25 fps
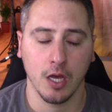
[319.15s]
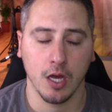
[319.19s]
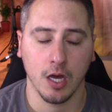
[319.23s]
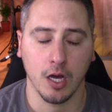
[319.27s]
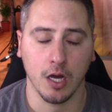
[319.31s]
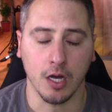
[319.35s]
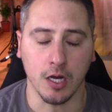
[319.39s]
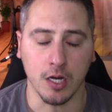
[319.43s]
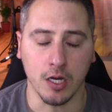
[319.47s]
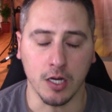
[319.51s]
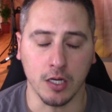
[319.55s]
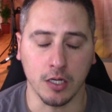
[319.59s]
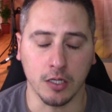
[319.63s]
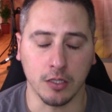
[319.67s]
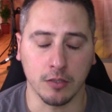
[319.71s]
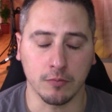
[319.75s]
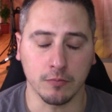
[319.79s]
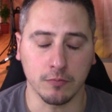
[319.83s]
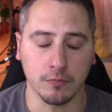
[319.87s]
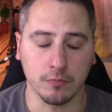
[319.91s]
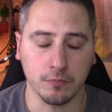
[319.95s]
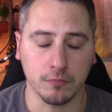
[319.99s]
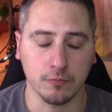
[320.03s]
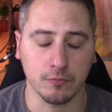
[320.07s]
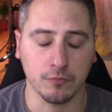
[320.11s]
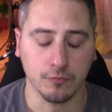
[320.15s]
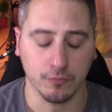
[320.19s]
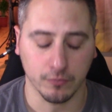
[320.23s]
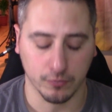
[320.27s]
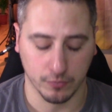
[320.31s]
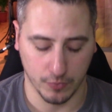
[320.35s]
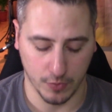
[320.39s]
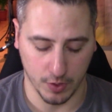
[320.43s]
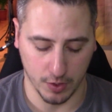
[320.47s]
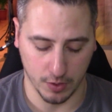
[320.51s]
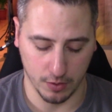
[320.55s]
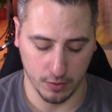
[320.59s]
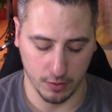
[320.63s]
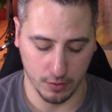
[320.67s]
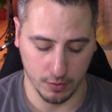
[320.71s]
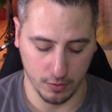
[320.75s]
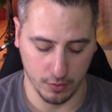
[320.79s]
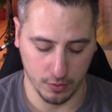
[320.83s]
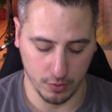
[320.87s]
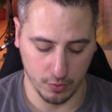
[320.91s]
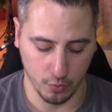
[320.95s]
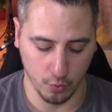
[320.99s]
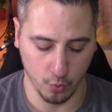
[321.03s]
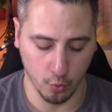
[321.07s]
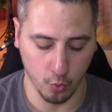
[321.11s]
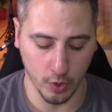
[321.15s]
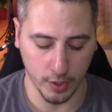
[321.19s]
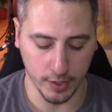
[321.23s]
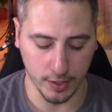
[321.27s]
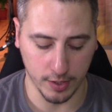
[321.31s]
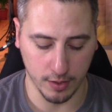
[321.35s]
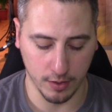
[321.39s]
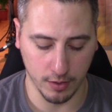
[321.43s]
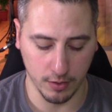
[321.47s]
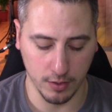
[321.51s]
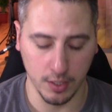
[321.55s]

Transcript: what